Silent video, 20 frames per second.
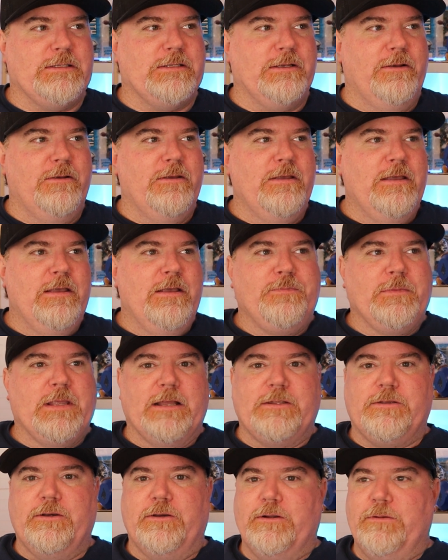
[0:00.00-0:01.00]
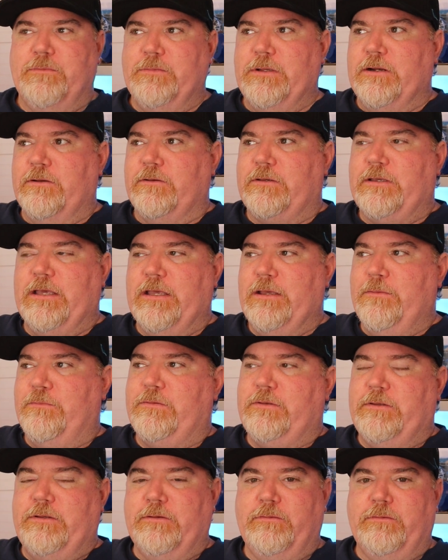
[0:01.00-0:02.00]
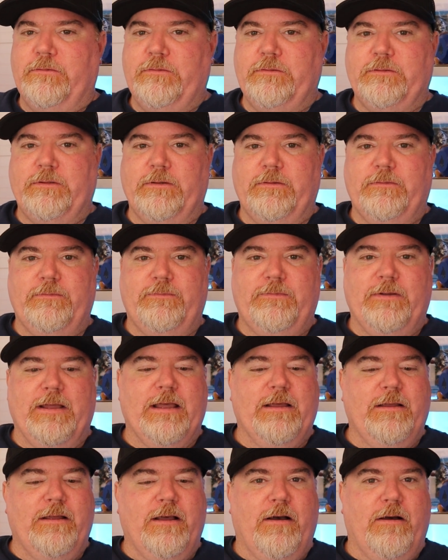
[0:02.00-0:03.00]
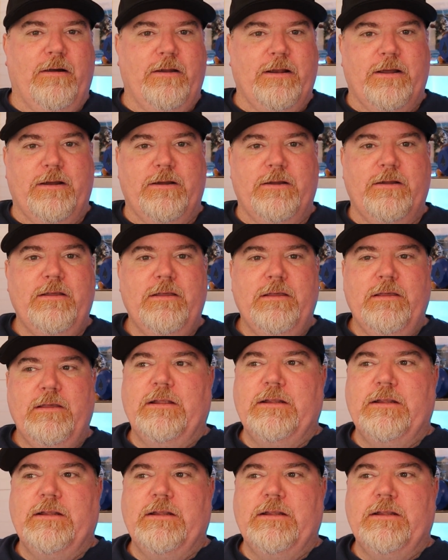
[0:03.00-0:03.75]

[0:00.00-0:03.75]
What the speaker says: So I told him, you know, keep the vet auto.